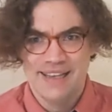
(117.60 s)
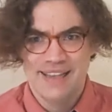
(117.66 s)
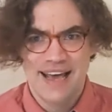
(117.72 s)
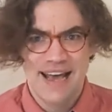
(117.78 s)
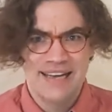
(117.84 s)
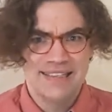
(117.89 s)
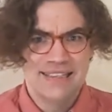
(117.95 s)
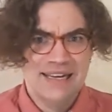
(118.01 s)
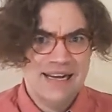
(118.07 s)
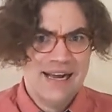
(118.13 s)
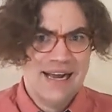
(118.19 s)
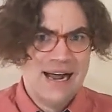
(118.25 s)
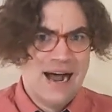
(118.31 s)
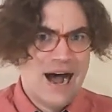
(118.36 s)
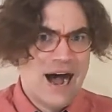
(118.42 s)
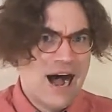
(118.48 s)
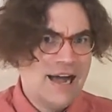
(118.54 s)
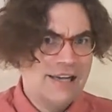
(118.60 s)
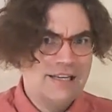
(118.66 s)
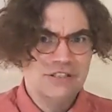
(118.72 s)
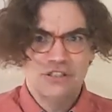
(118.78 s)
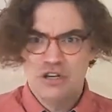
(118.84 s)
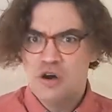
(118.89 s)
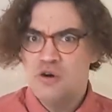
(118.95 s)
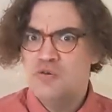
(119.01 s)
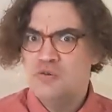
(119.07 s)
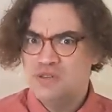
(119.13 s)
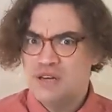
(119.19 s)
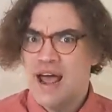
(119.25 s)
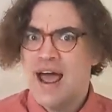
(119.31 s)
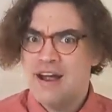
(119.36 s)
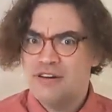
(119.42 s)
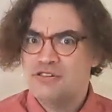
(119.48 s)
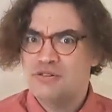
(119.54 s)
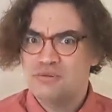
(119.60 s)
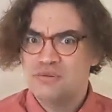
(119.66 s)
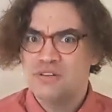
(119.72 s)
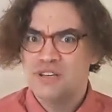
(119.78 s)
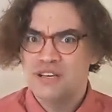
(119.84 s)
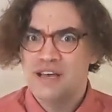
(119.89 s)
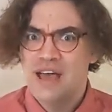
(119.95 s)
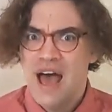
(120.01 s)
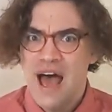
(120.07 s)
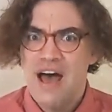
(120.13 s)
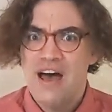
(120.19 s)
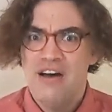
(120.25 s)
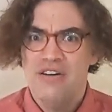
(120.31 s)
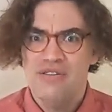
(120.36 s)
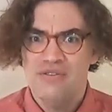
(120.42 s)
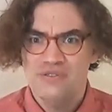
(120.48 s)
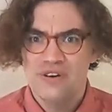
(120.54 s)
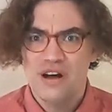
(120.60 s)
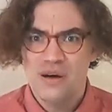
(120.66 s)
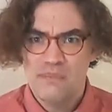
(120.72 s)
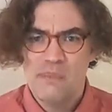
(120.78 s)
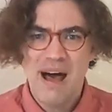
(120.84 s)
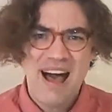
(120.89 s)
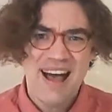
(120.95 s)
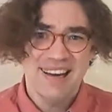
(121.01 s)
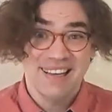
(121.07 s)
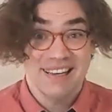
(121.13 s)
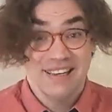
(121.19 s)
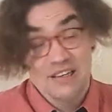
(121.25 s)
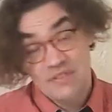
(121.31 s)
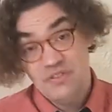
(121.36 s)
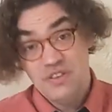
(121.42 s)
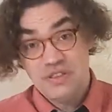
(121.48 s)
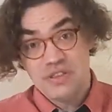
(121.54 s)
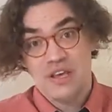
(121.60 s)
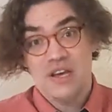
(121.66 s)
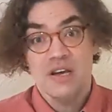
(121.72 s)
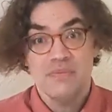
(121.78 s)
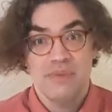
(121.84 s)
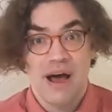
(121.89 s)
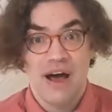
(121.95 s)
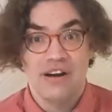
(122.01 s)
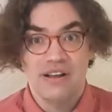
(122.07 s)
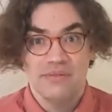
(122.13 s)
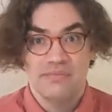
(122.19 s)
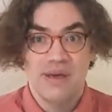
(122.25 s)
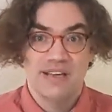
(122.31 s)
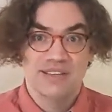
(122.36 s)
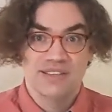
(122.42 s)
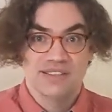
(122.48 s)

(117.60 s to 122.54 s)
that I don't actually have a body. And if you think about it, it makes